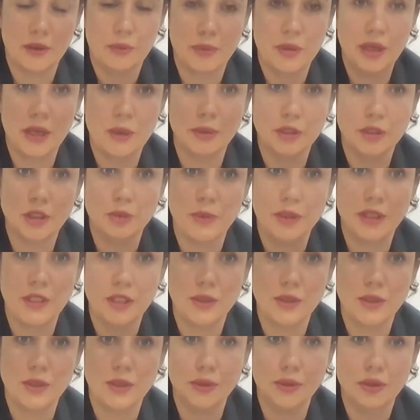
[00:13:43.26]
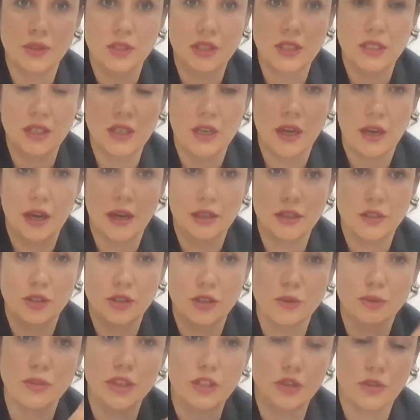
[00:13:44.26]
be able to be used
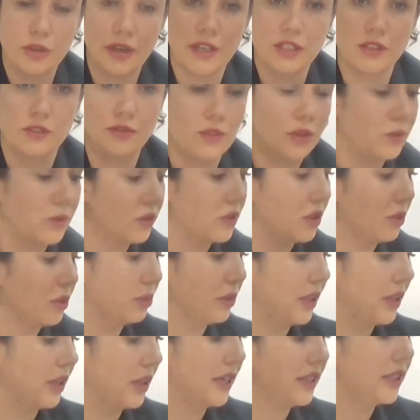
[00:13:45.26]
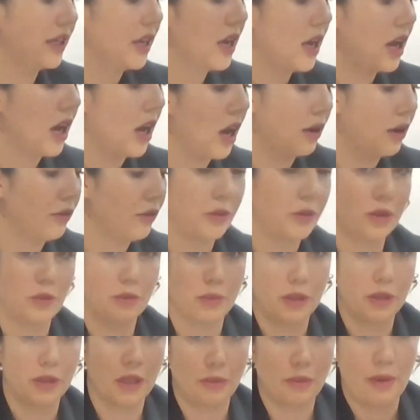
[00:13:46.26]
to retransfuse the blood from
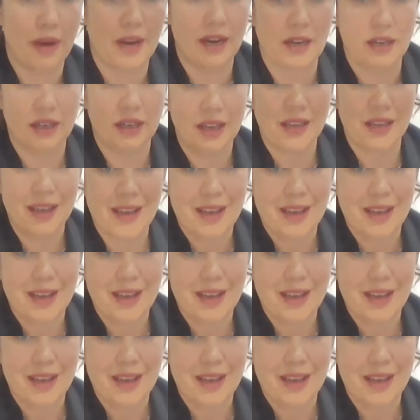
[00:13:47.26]
the blood bag.